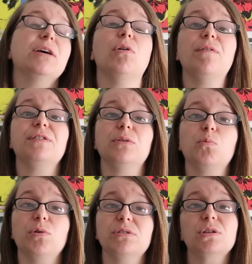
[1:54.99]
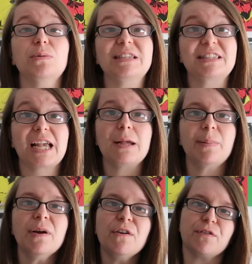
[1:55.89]
They'll often want to escape
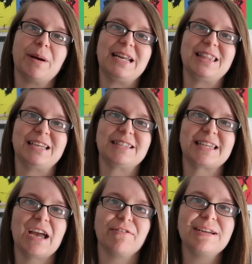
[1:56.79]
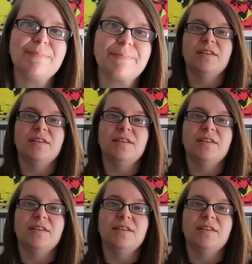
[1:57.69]
from anything scary.